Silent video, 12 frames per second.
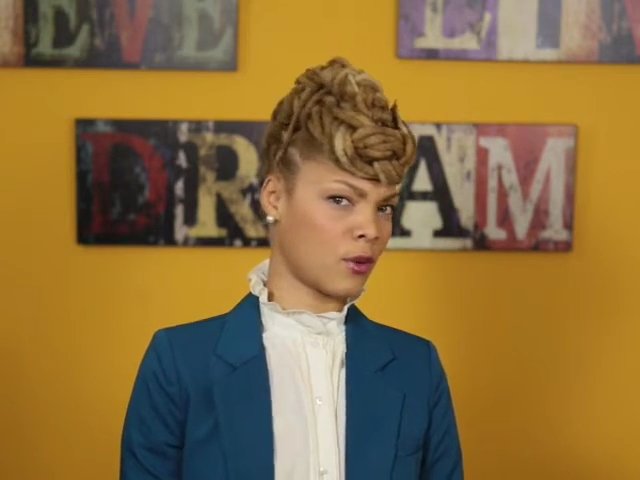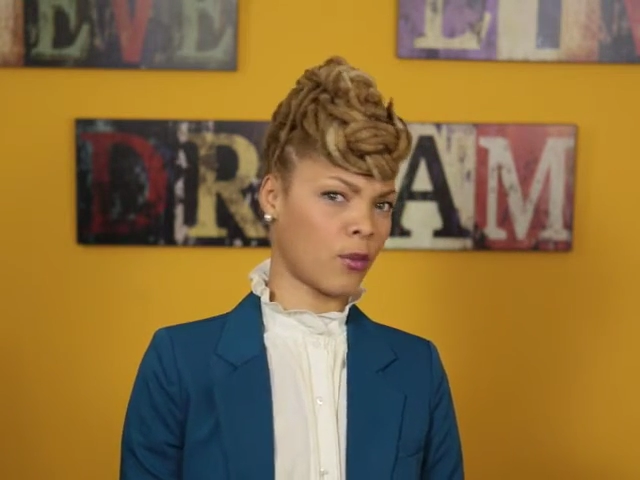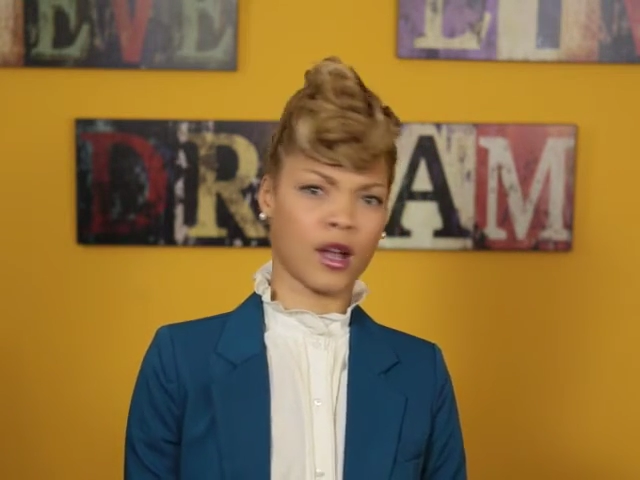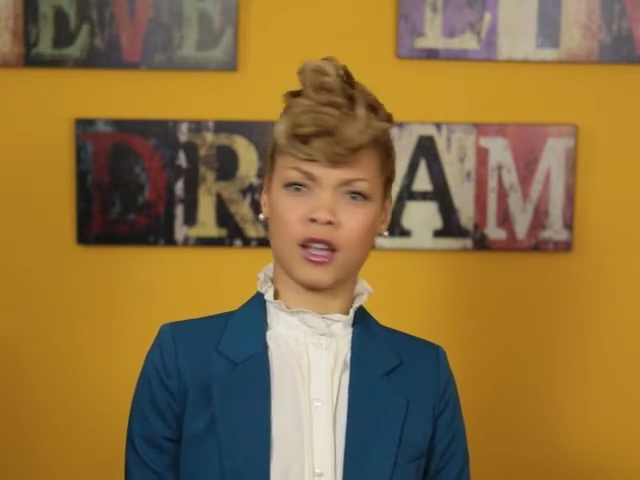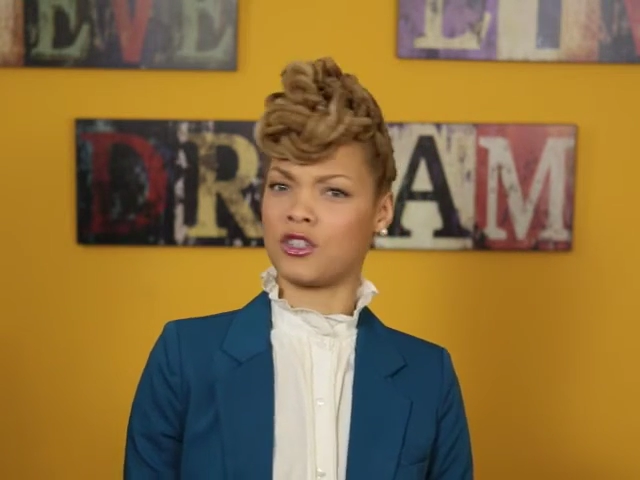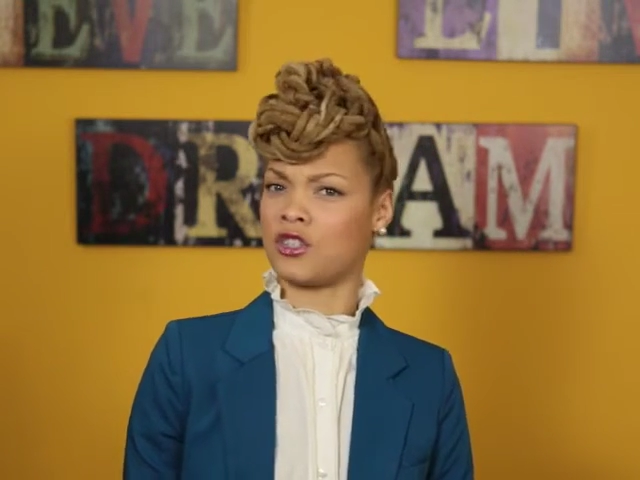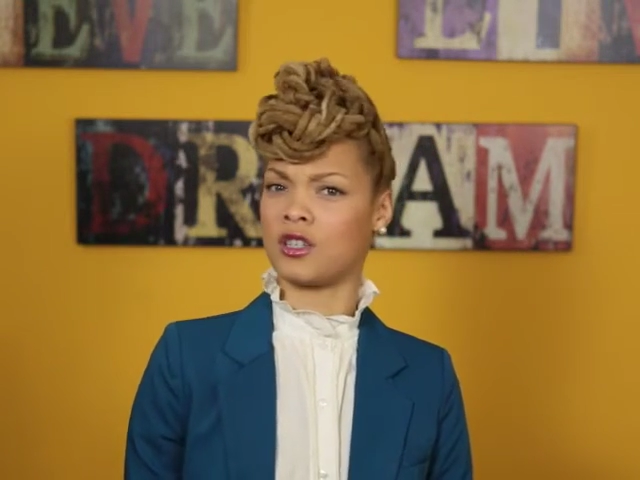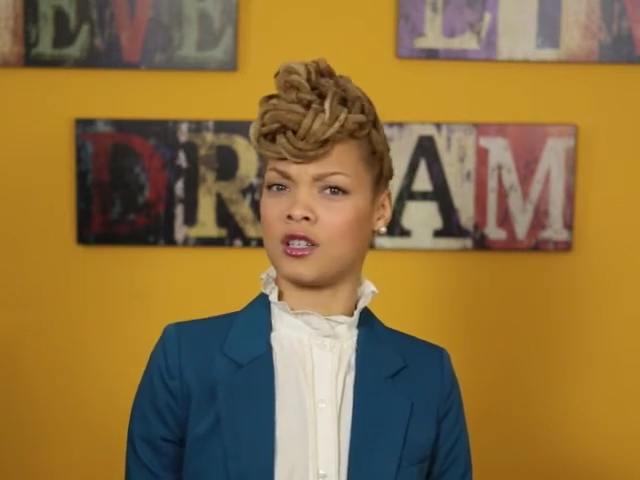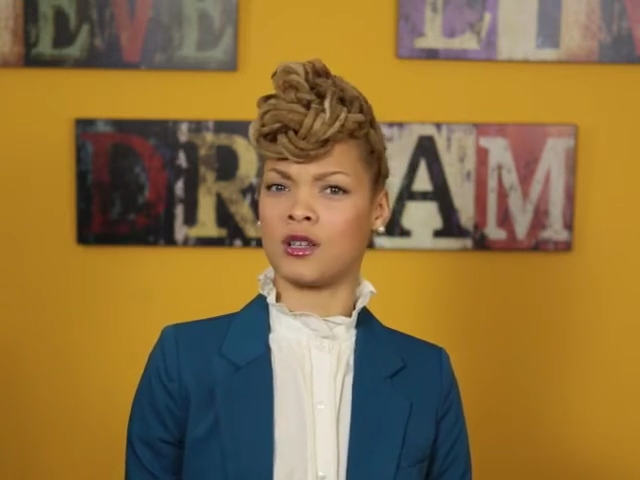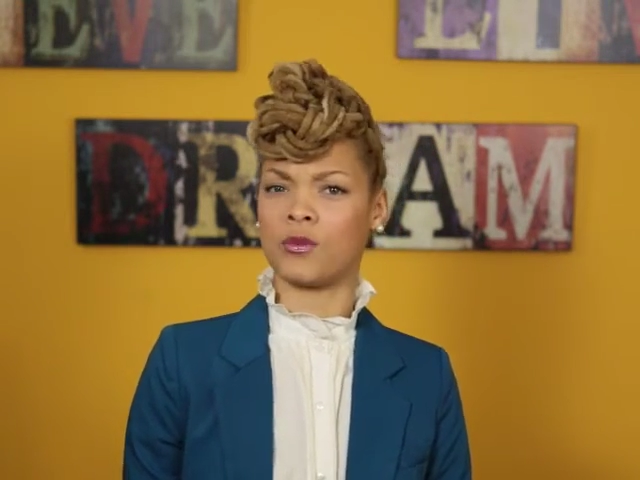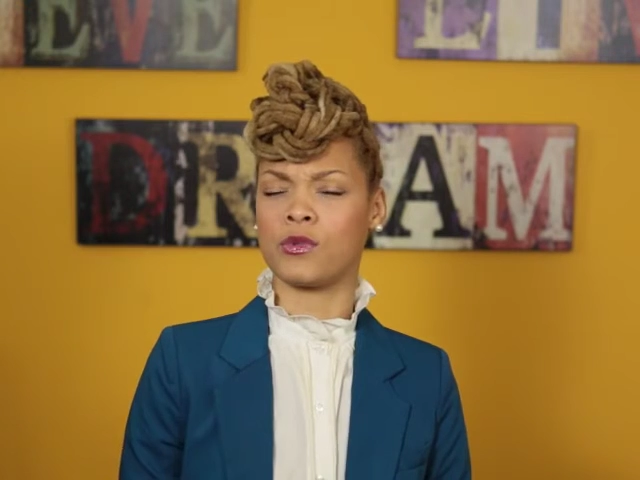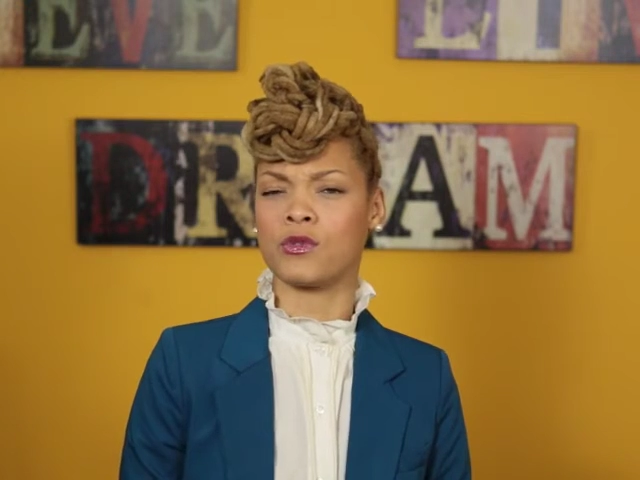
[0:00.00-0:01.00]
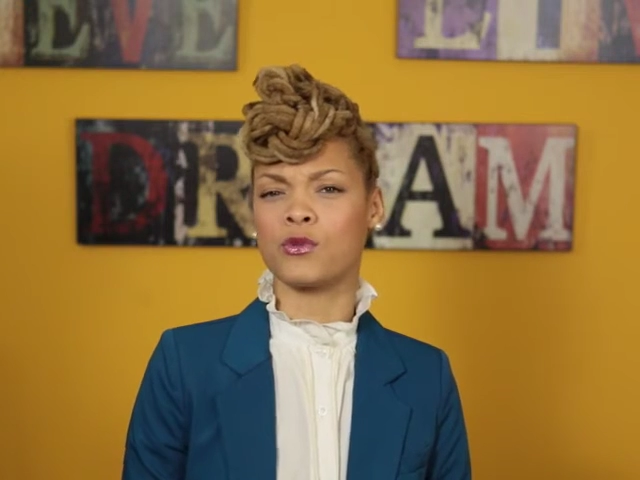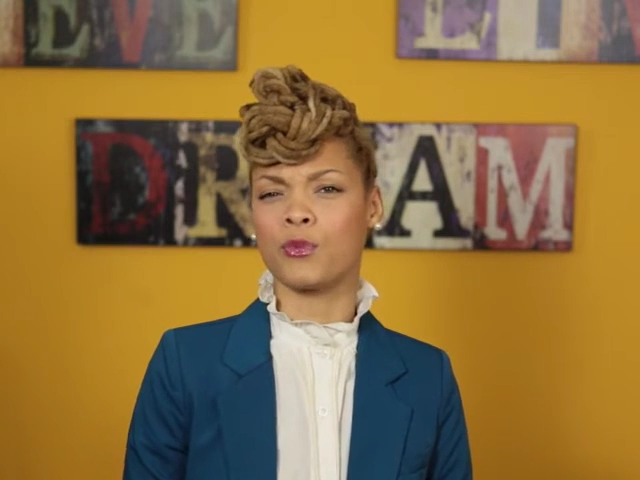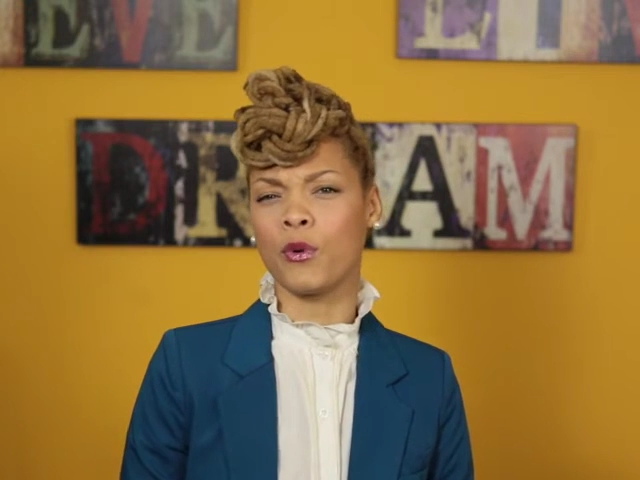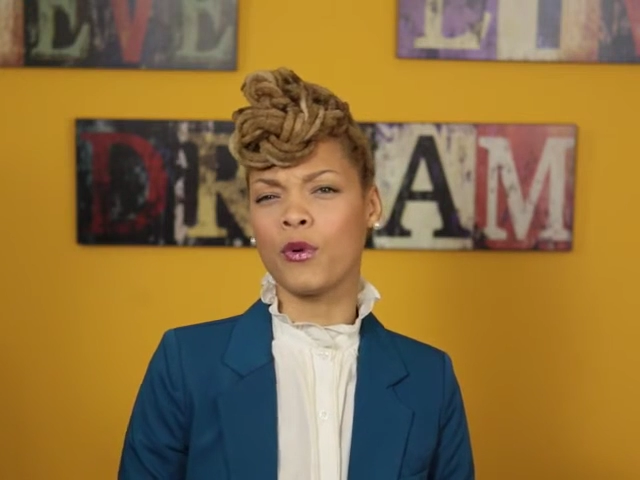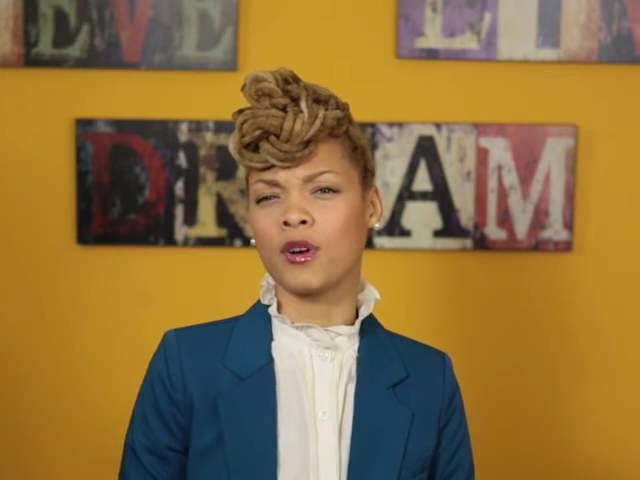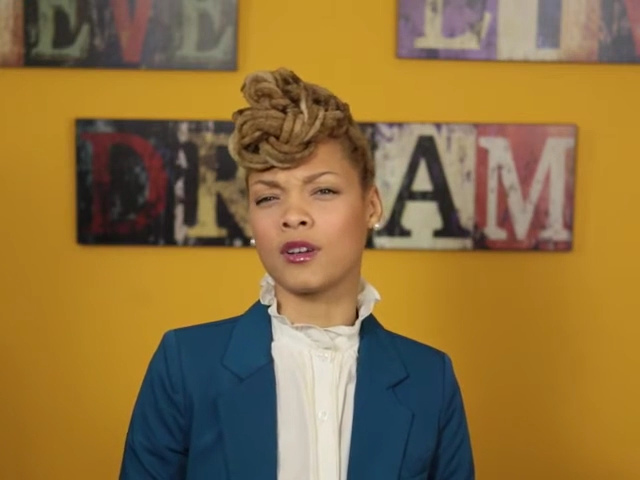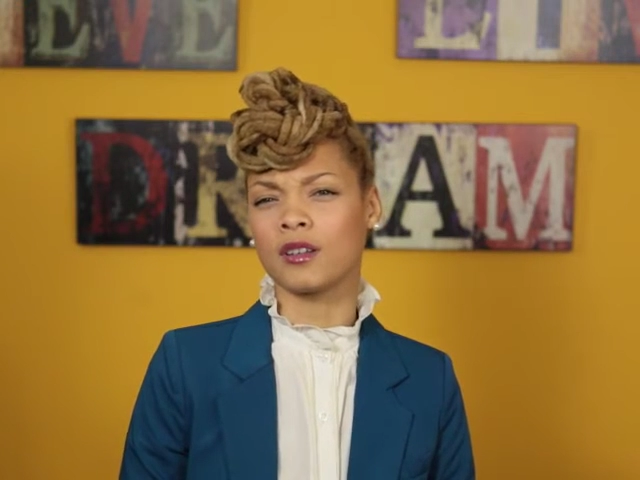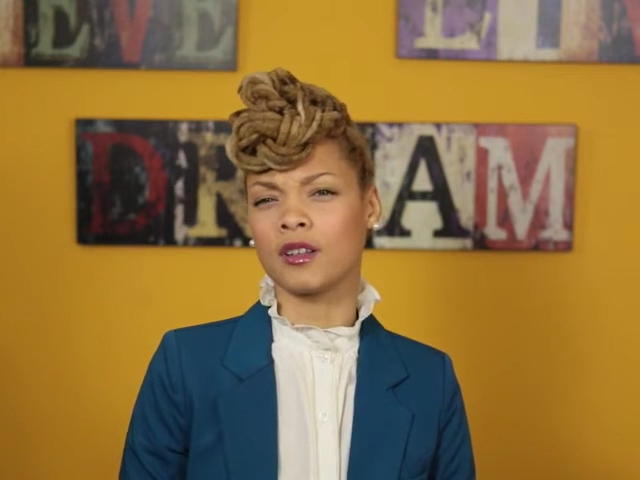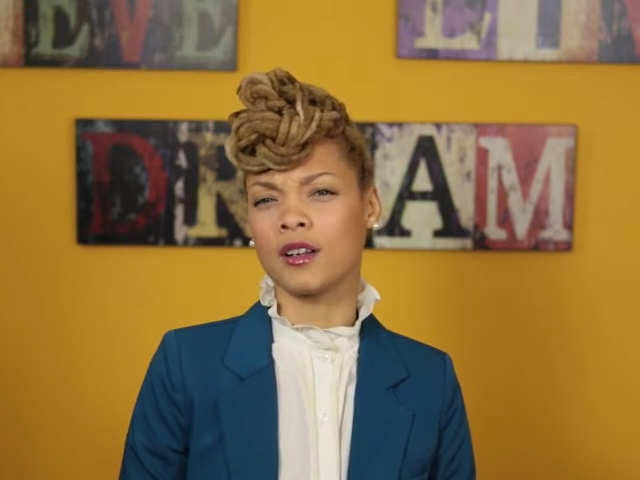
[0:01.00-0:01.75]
way she was born.